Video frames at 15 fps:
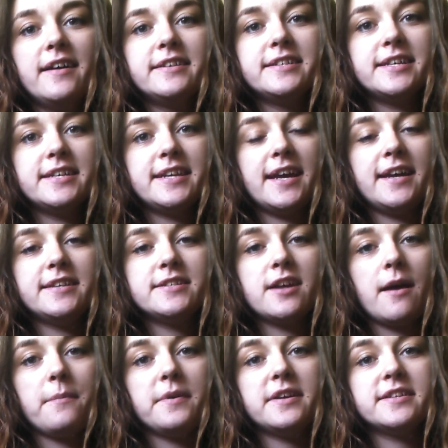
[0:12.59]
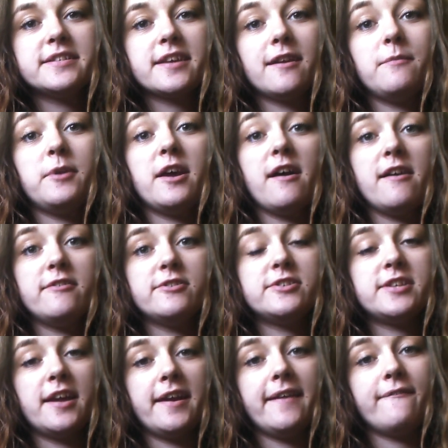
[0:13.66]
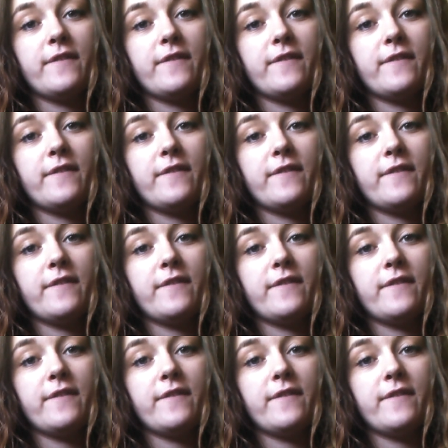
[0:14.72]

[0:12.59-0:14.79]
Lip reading: Today's topic is going to be understanding